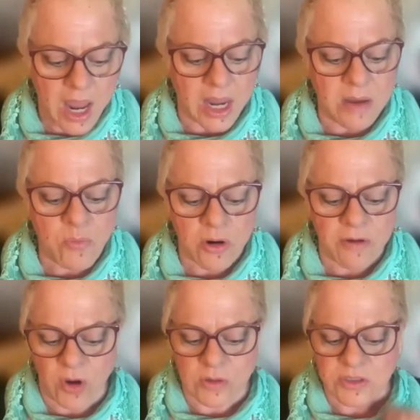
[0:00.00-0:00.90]
any
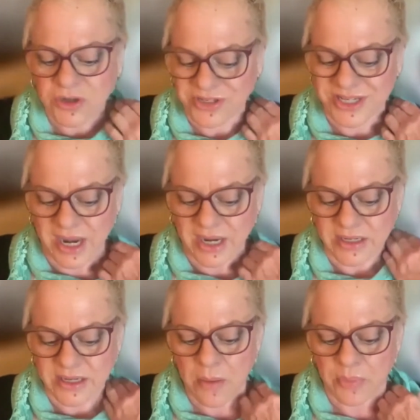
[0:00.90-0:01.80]
more votes are
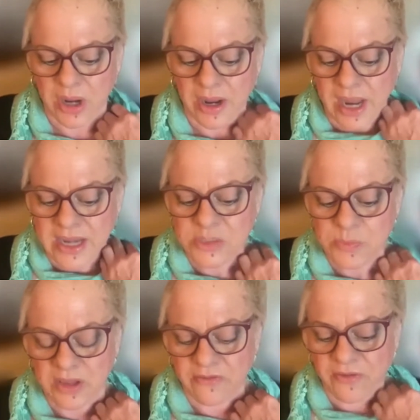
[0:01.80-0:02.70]
taken by
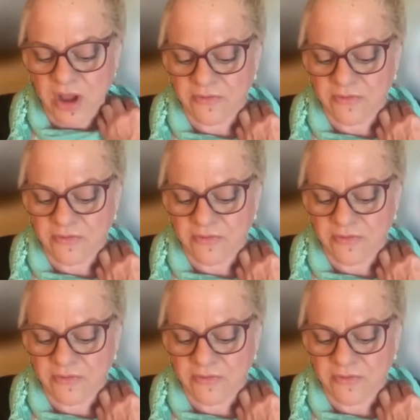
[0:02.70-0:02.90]
SB